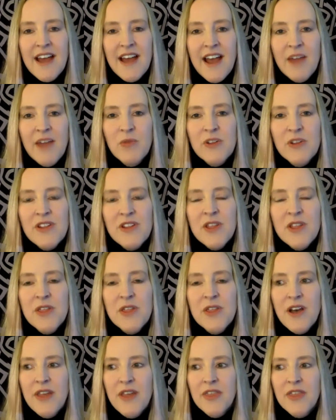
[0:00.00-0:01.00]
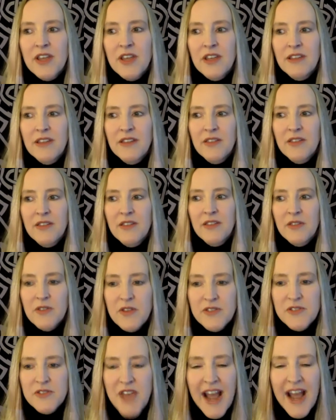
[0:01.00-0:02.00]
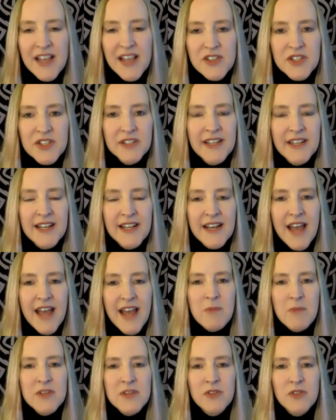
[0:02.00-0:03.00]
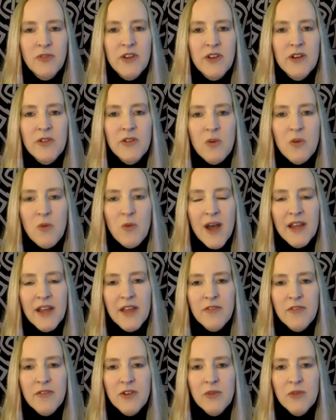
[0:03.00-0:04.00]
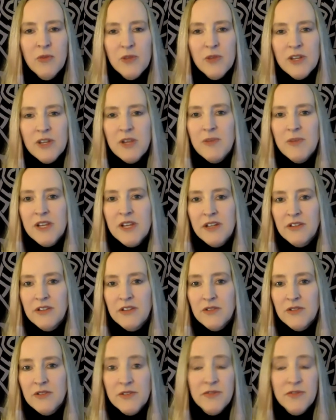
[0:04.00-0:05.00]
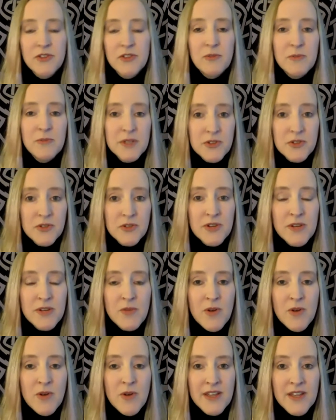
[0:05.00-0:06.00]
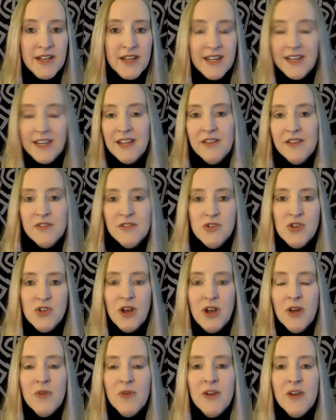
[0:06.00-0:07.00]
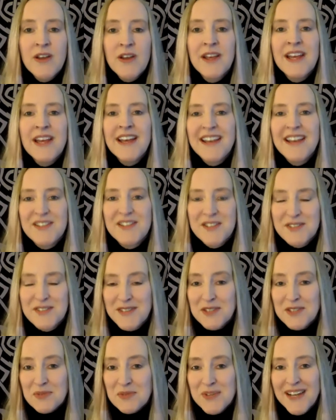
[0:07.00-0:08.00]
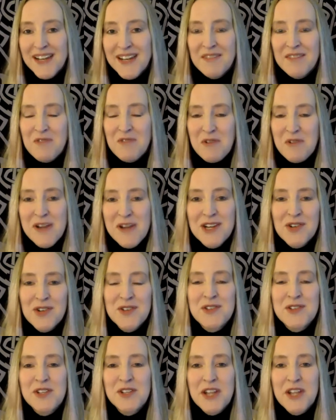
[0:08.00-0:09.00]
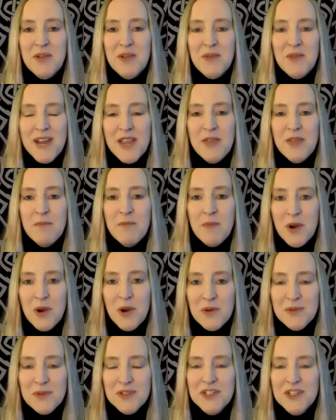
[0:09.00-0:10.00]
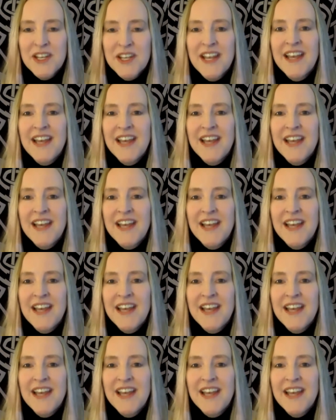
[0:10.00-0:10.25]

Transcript: I really thought that this isolated atmosphere, the wildlife, could really be conducive to mystery more than any other genre. And since that's what I voraciously read the most,